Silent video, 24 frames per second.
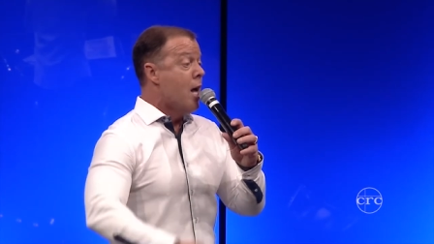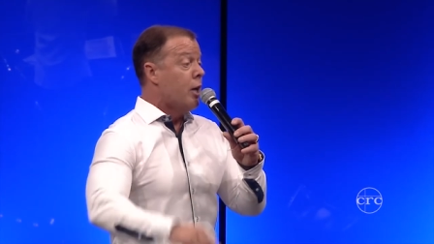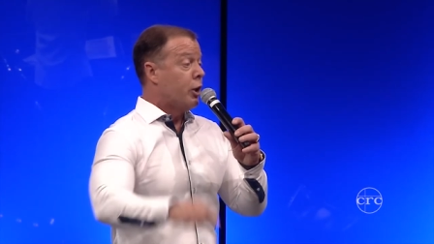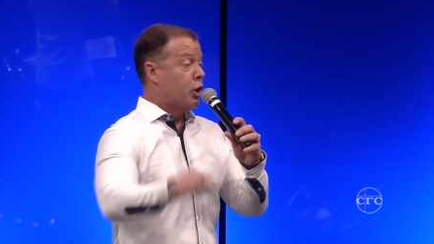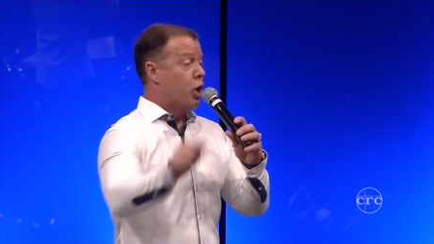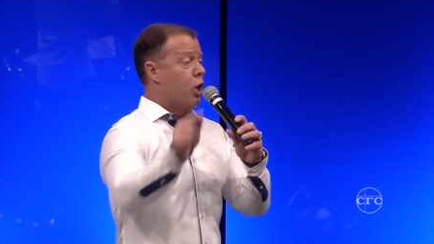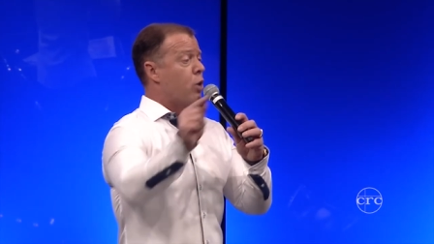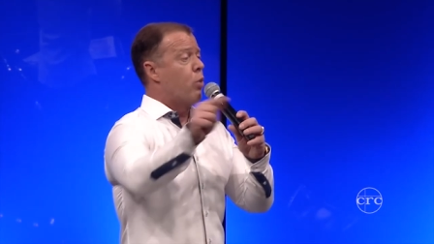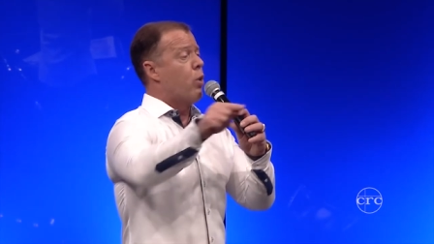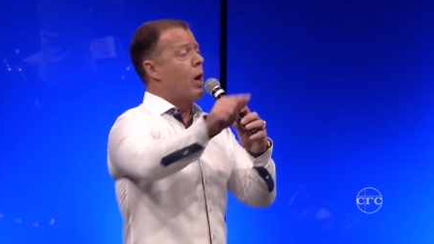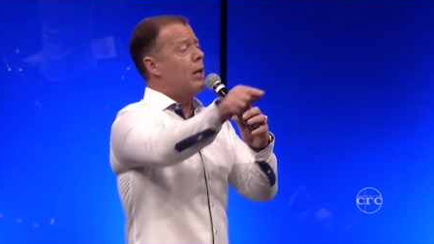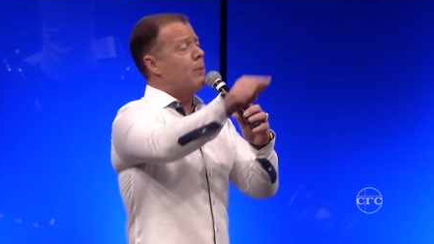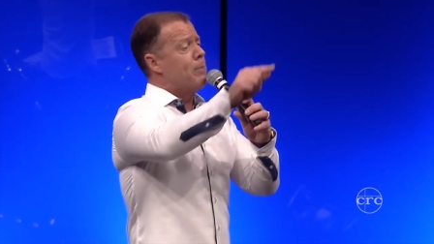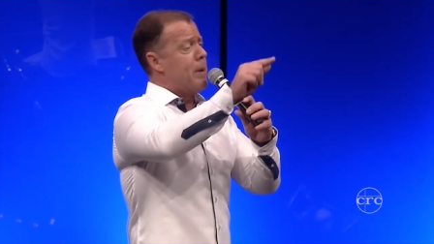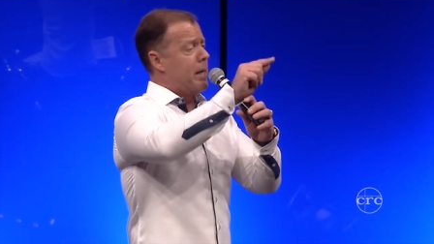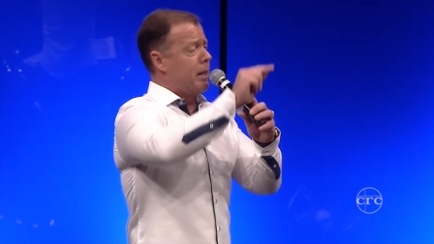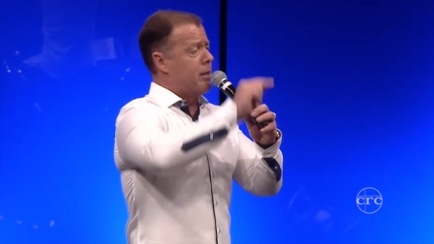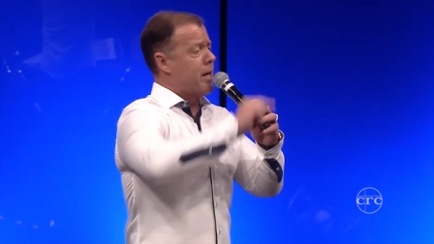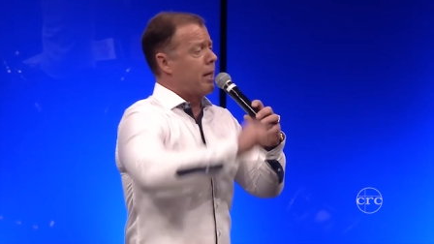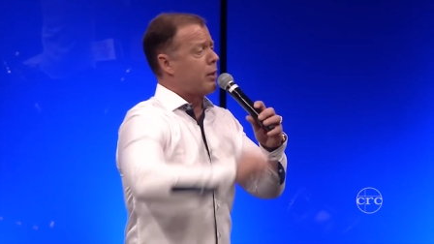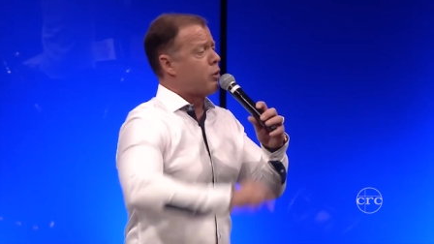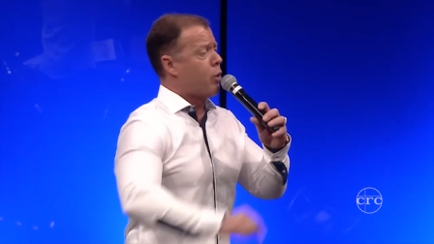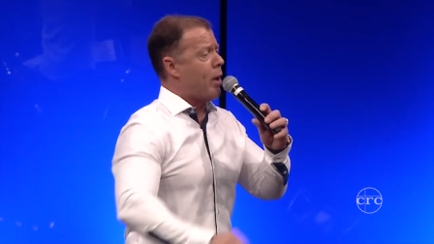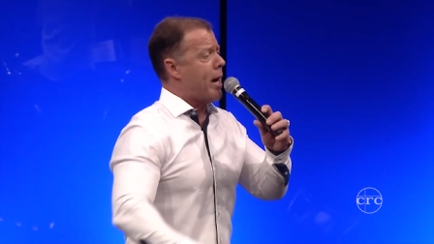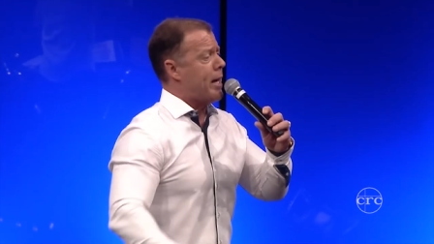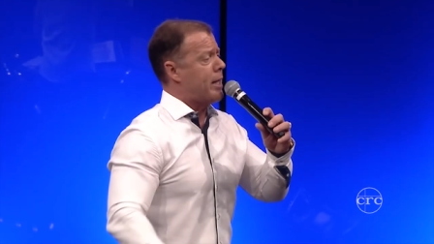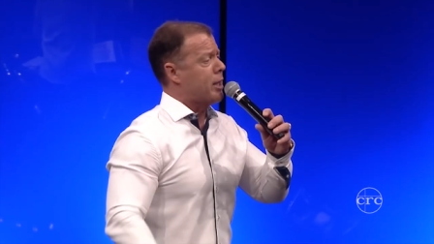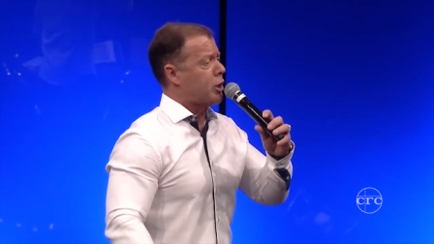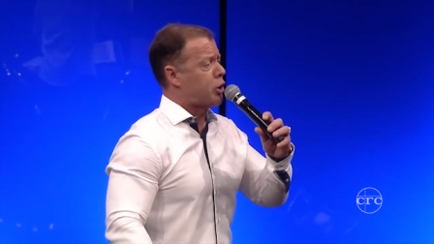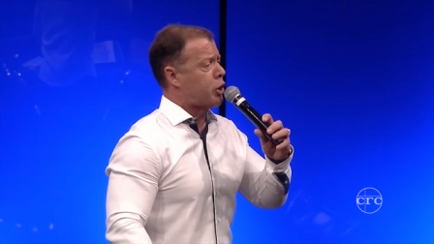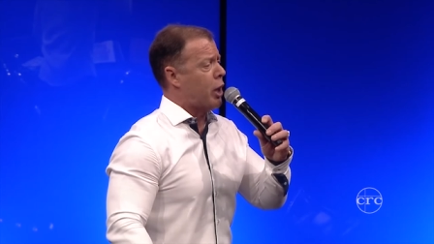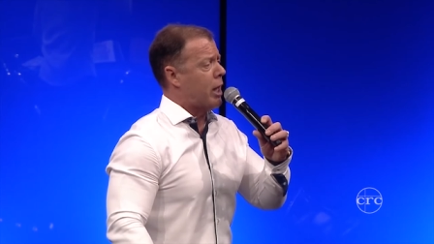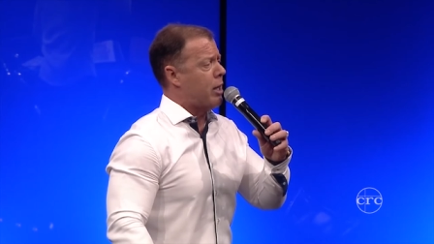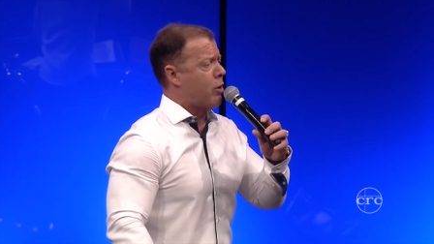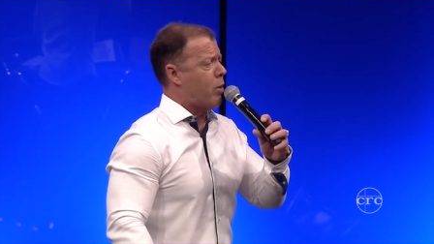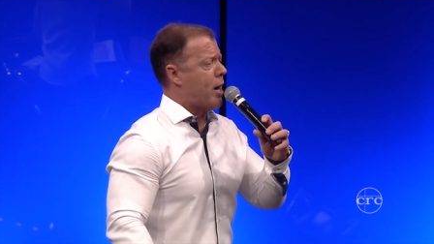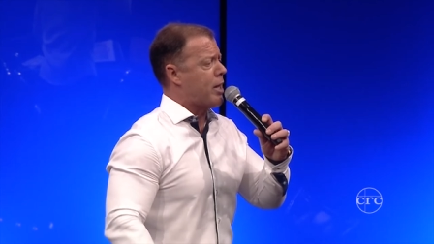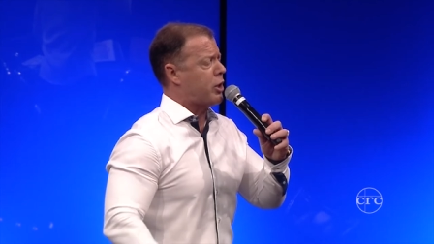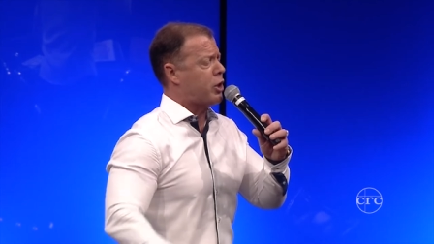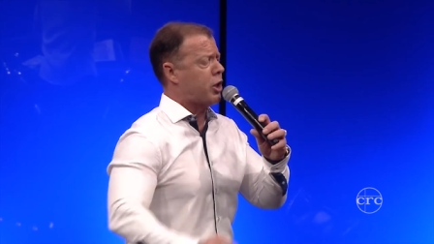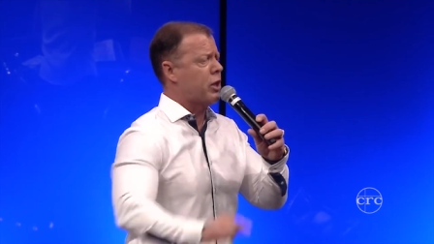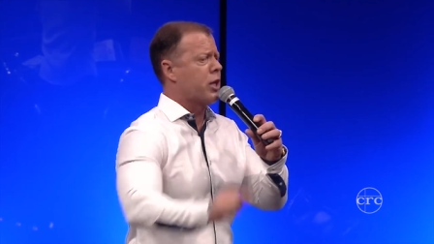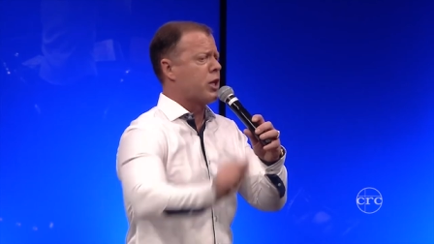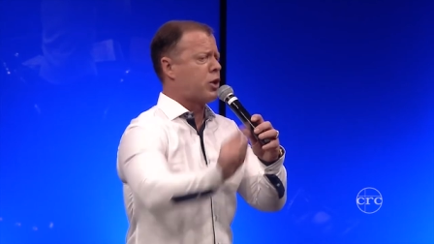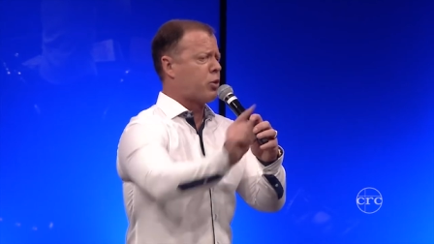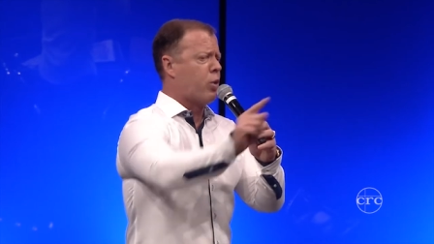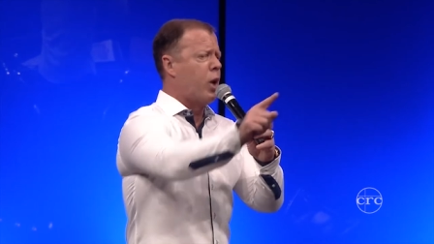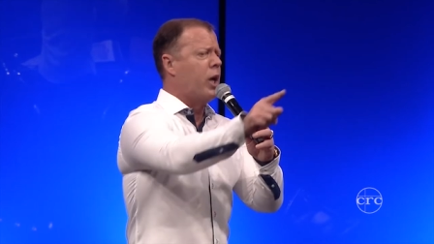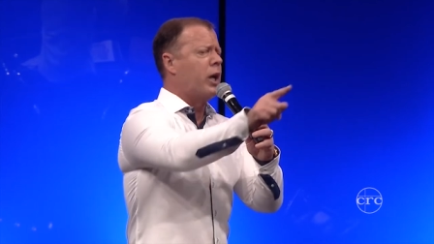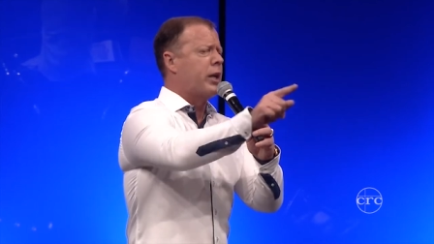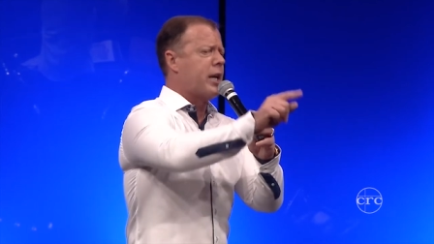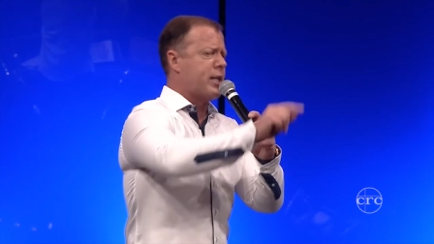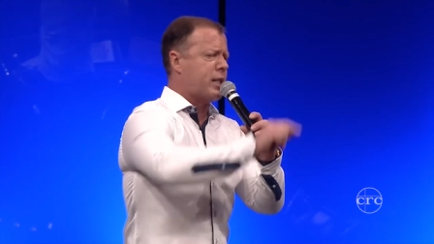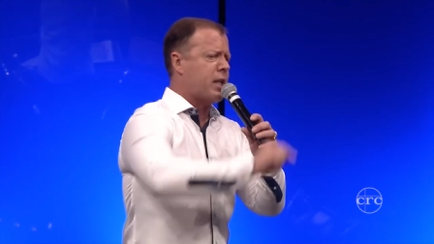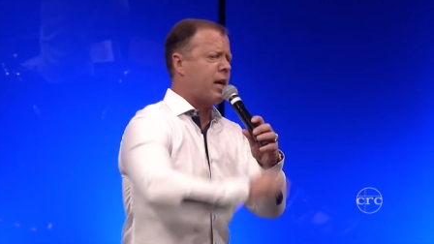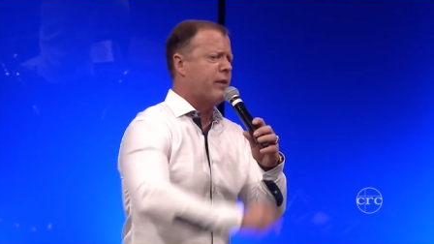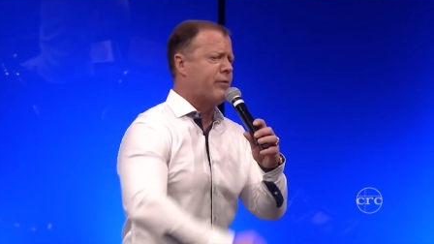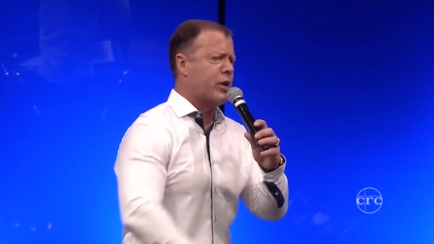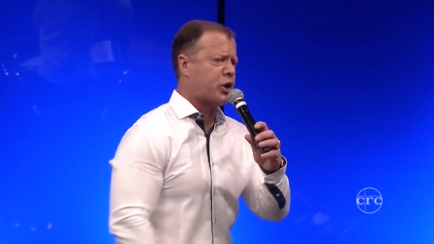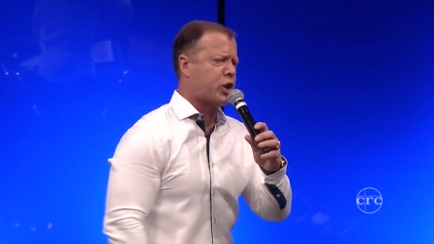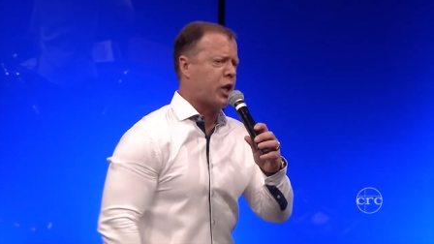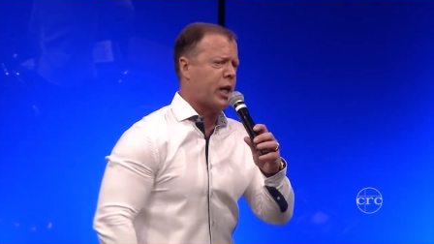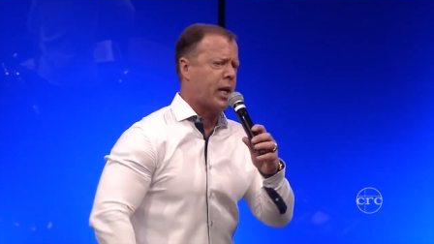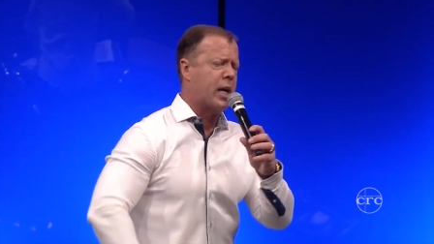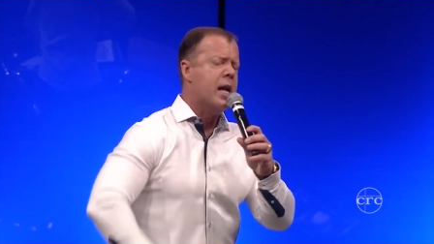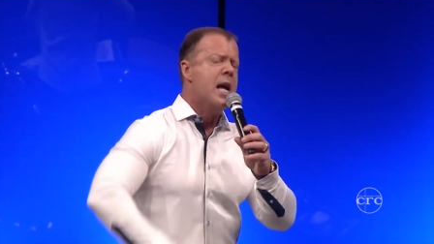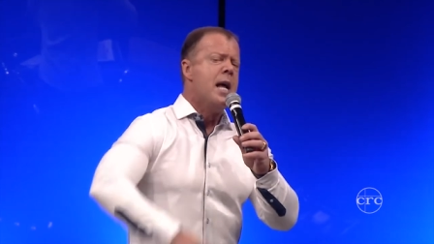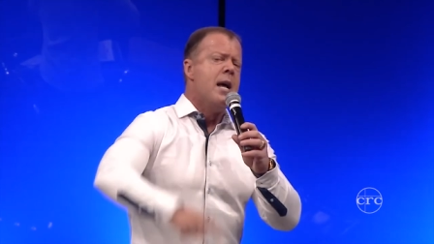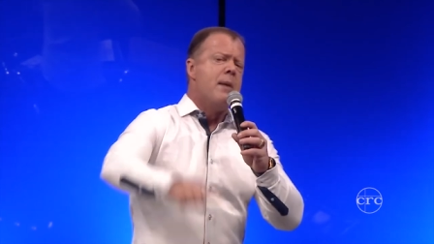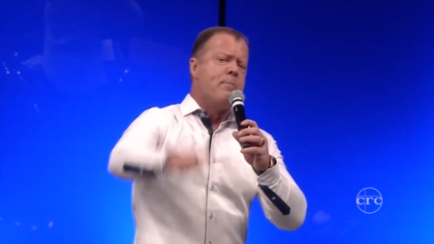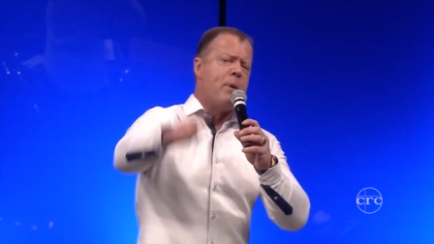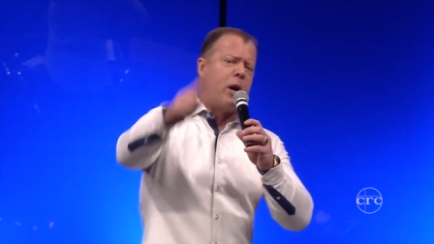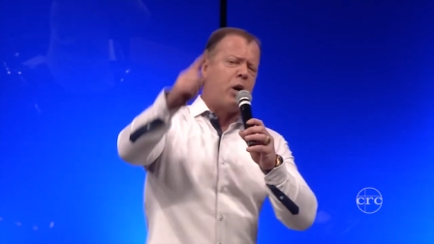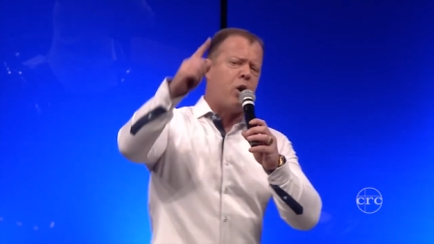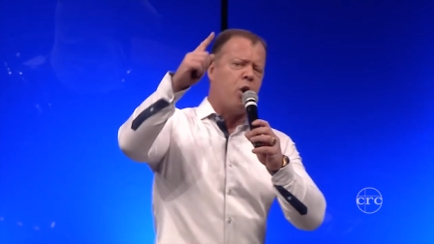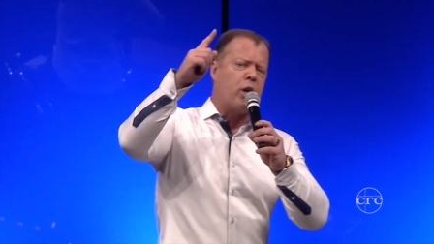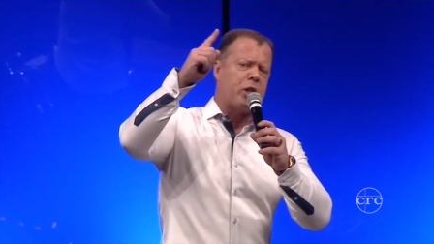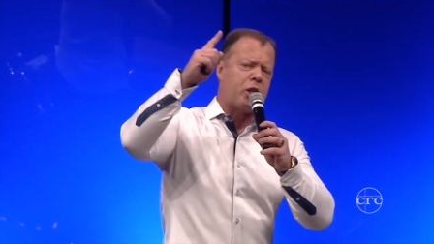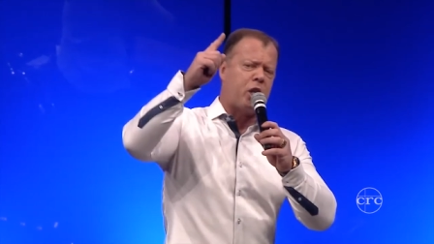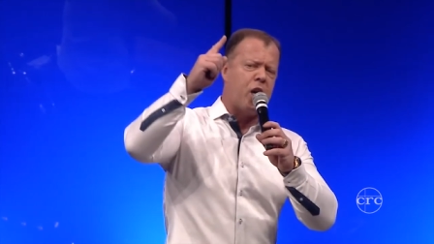You will be the greatest generation this world has ever seen because